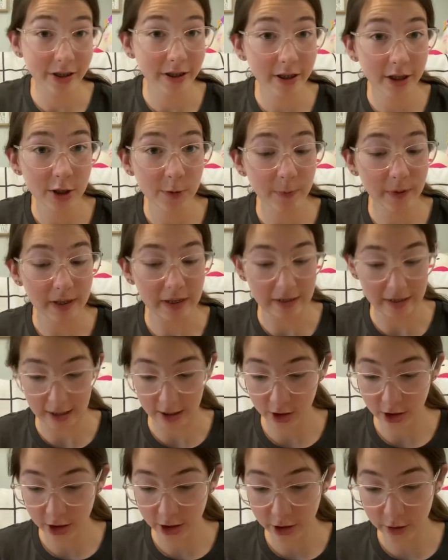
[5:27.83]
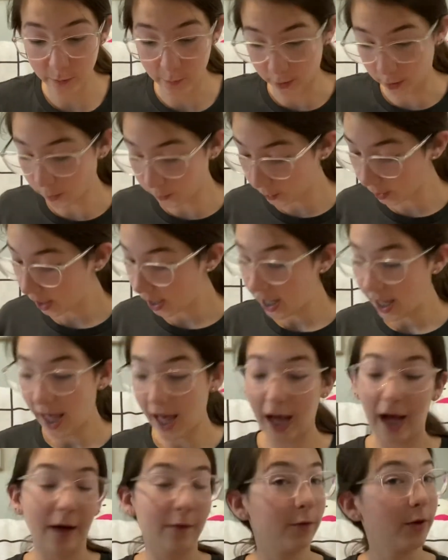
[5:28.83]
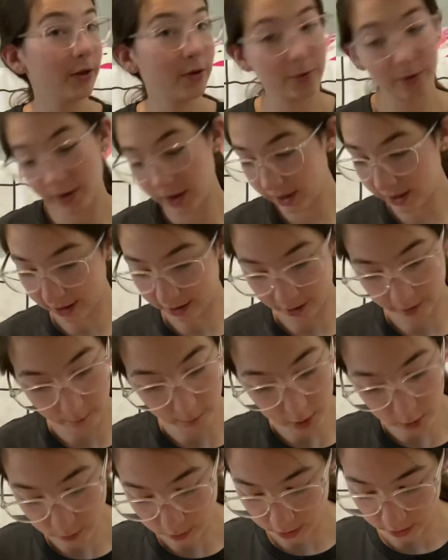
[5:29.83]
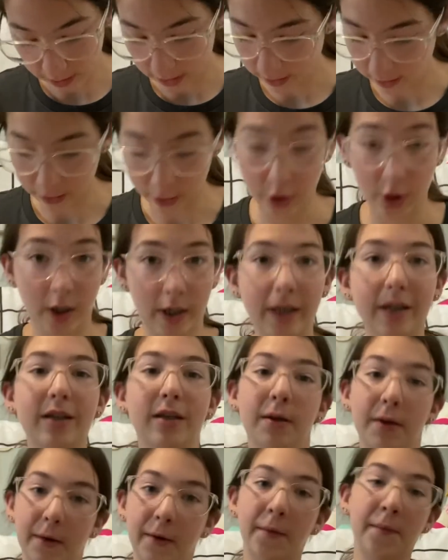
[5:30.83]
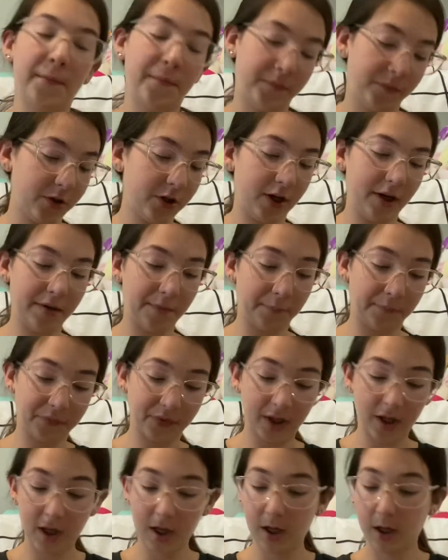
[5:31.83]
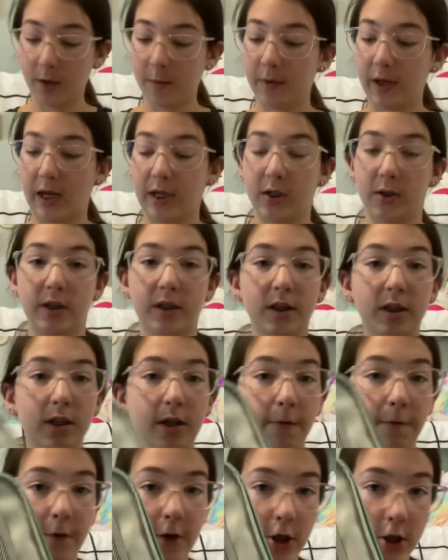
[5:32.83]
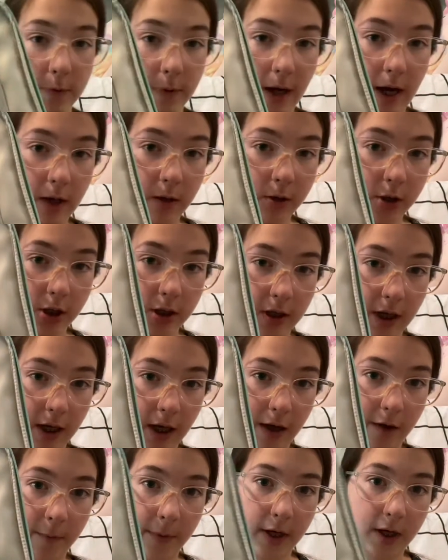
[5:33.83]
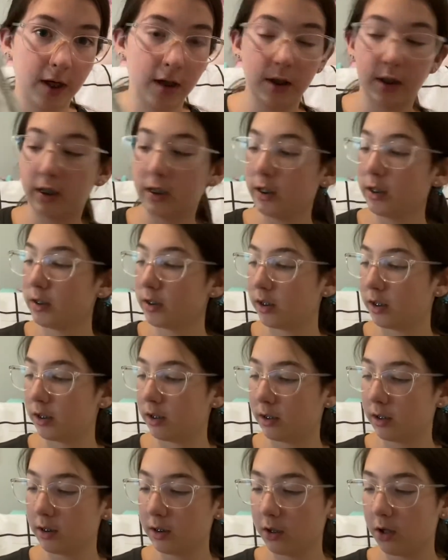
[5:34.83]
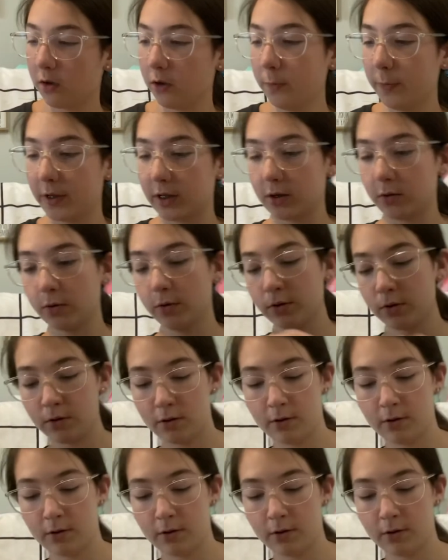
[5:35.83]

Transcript: year's because last year's broke halfway through the year, which was great, you know, great. Yeah, so this is the first pouch is I have my highlighters and color pencils.